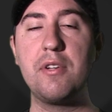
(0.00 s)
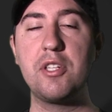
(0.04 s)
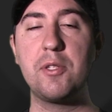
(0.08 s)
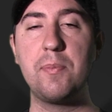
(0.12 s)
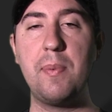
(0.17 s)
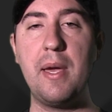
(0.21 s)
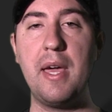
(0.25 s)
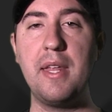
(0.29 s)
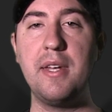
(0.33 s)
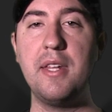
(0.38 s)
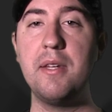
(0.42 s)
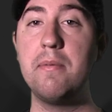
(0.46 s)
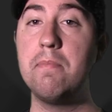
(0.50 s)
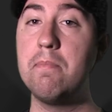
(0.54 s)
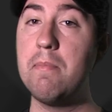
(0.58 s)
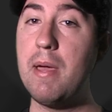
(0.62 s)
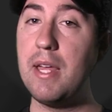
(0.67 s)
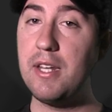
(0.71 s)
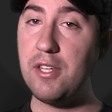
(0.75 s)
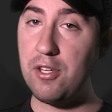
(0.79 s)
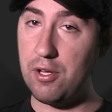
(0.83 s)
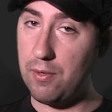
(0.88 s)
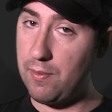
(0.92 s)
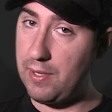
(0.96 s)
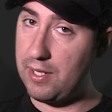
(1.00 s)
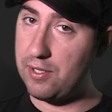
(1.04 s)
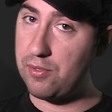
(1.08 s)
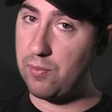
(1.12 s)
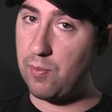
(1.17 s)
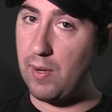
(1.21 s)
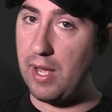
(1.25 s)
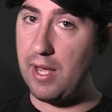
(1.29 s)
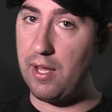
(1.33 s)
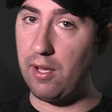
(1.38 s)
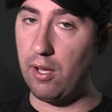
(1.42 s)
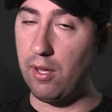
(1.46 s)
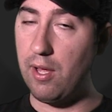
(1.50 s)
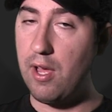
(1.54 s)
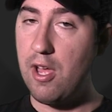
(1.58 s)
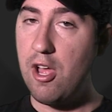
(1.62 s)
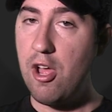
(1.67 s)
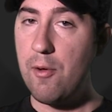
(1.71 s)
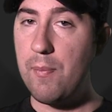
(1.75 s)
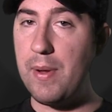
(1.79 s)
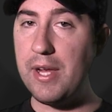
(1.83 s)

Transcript: expanded menu as well.